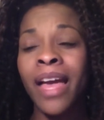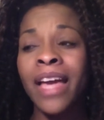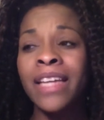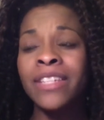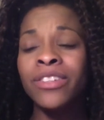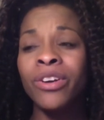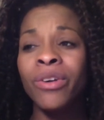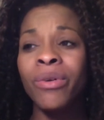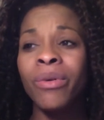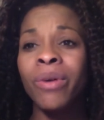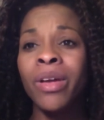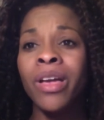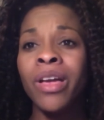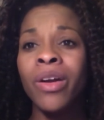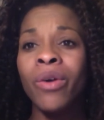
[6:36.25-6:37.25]
I don't
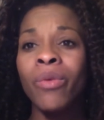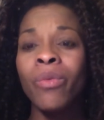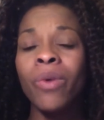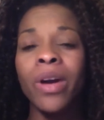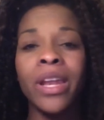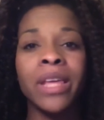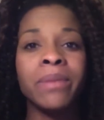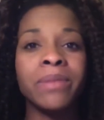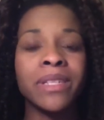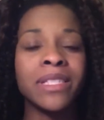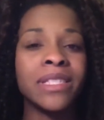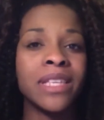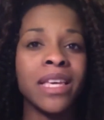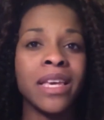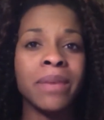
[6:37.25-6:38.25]
want him to
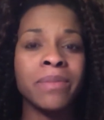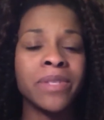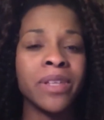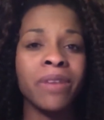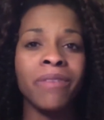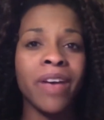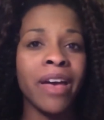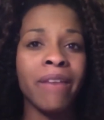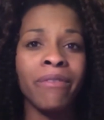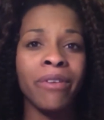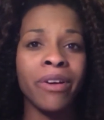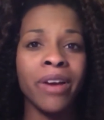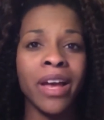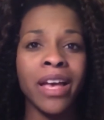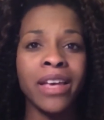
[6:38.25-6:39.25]
see himself
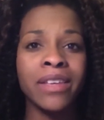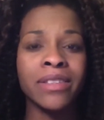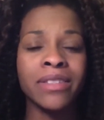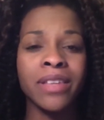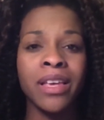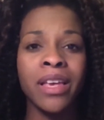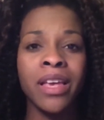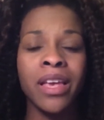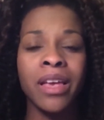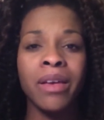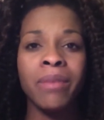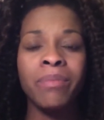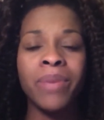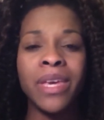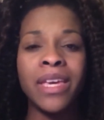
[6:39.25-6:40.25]
ever as
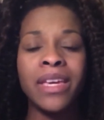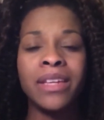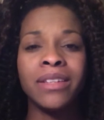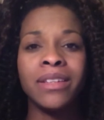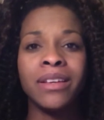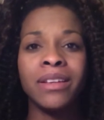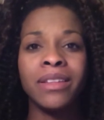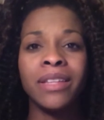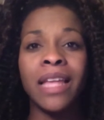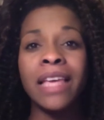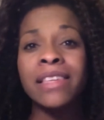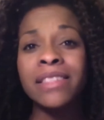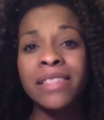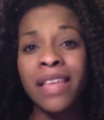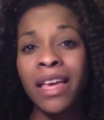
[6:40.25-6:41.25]
being
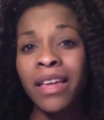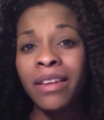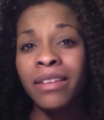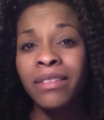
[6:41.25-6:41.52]
less than.